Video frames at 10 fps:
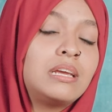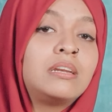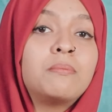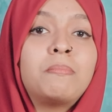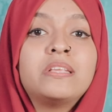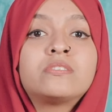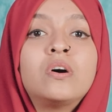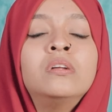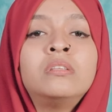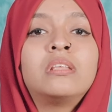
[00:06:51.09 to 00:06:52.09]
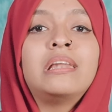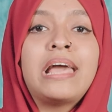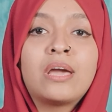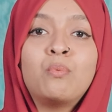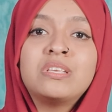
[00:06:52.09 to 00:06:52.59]
it depends on the
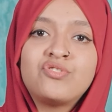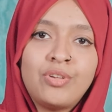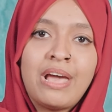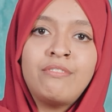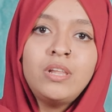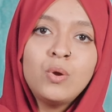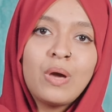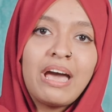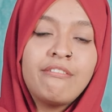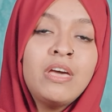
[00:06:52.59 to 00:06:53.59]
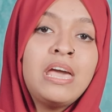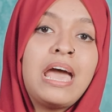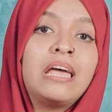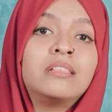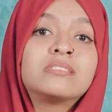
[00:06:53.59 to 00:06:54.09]
language level you have
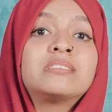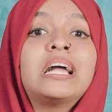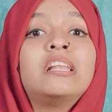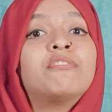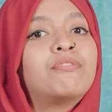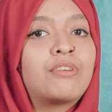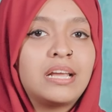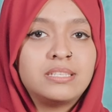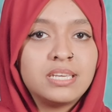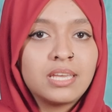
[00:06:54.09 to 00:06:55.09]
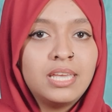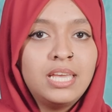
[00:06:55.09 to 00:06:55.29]
and the style of writing.